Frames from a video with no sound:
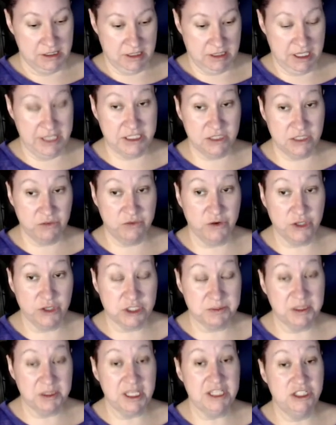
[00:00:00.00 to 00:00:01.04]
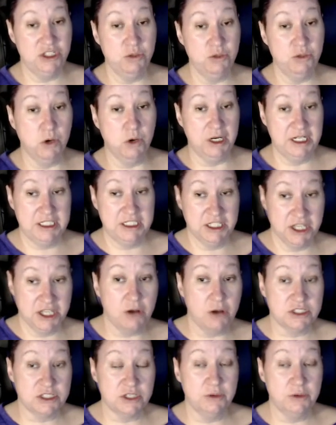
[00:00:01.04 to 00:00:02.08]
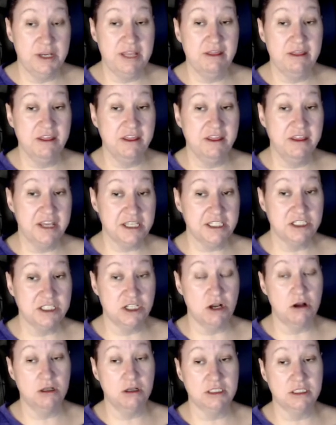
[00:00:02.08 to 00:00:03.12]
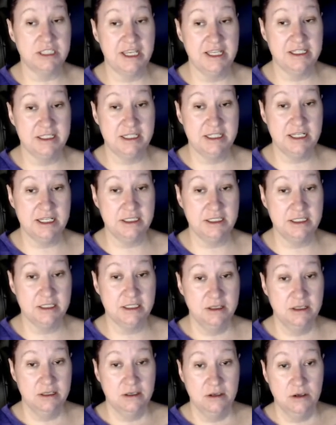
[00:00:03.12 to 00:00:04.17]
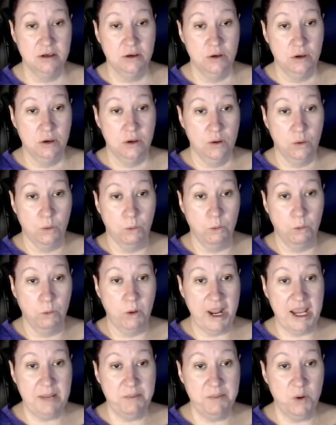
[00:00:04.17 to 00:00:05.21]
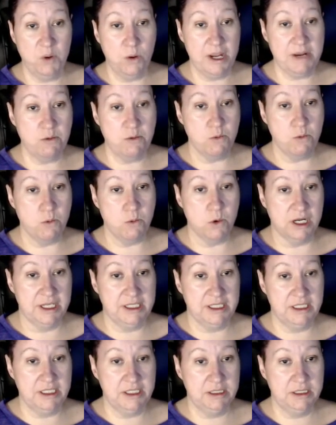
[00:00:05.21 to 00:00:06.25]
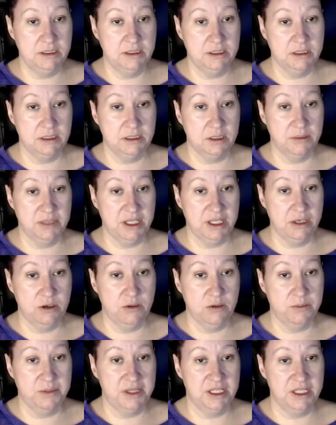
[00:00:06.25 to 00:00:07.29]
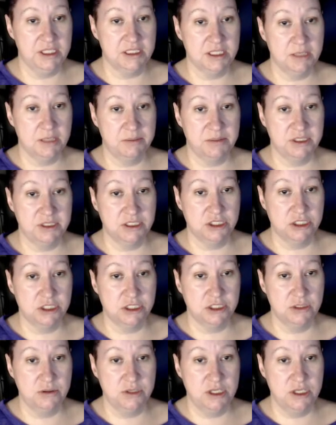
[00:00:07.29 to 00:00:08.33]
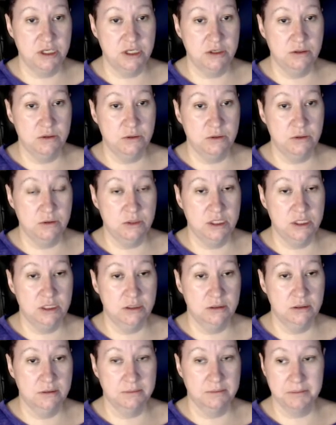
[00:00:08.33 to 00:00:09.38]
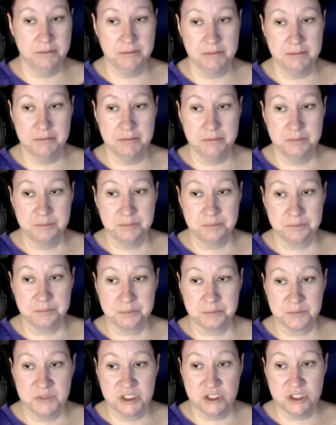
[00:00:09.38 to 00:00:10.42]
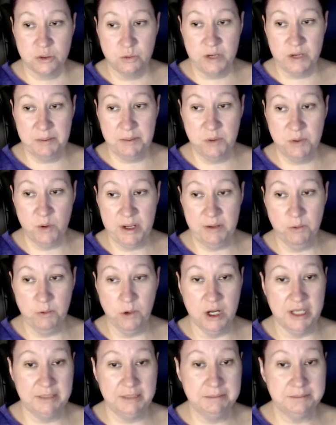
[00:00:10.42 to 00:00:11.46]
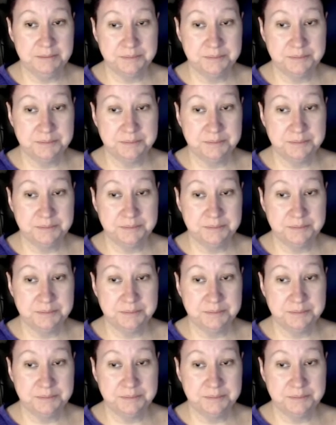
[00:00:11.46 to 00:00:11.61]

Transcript: is the first place you want it to go. So in this dog's instance, waypoint 1, let me open this up and show you. So waypoint 1